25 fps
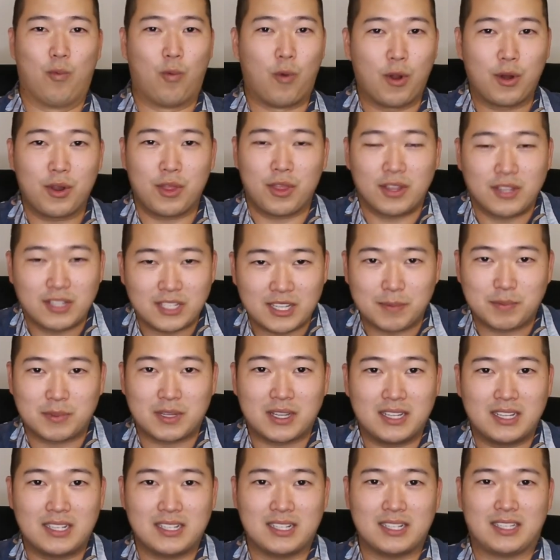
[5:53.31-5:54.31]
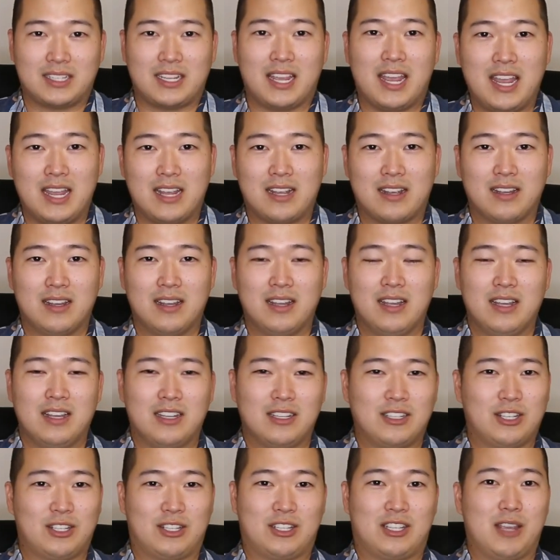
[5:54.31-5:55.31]
What are the steps I need to take?
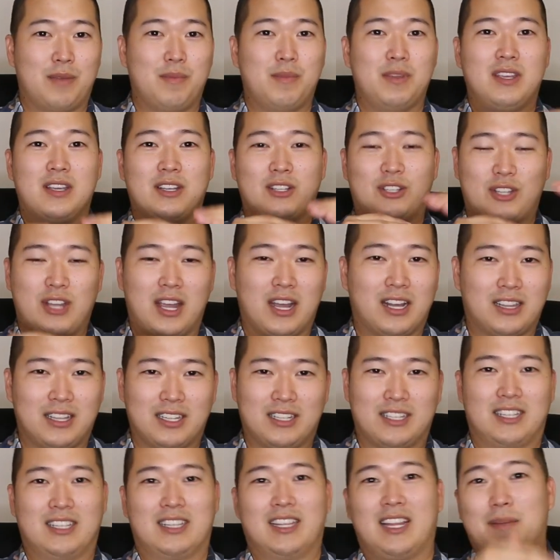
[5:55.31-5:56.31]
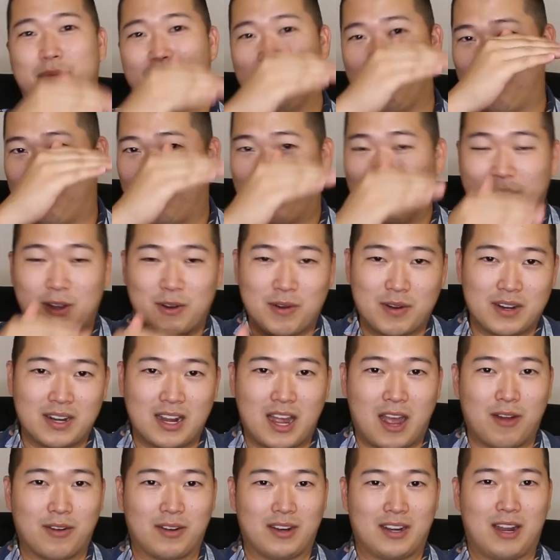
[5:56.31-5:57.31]
Just give me a checklist and let me figure it
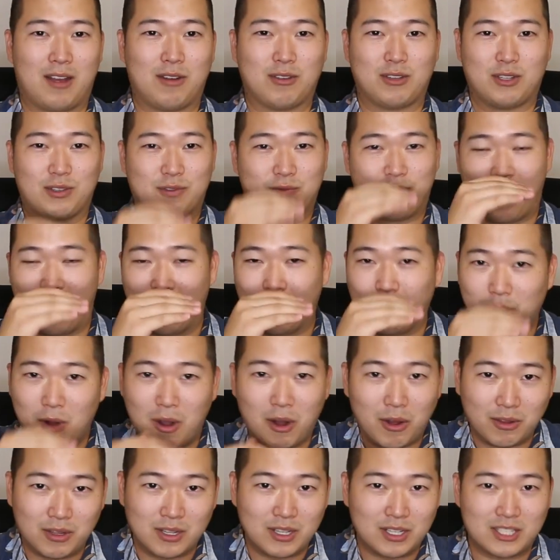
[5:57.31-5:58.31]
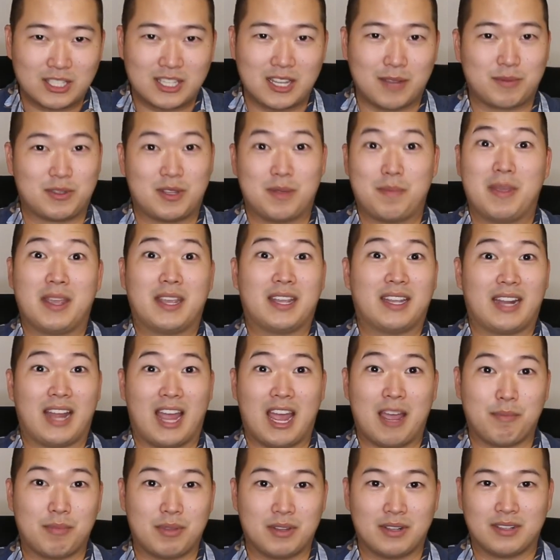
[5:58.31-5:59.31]
out and I'll just follow all these steps and make it
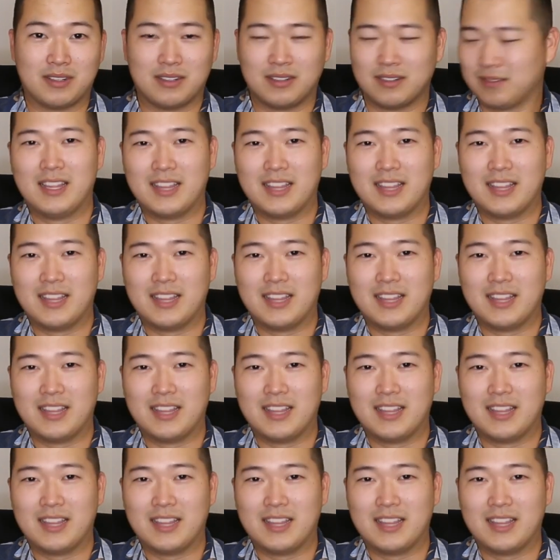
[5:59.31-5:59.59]
happen.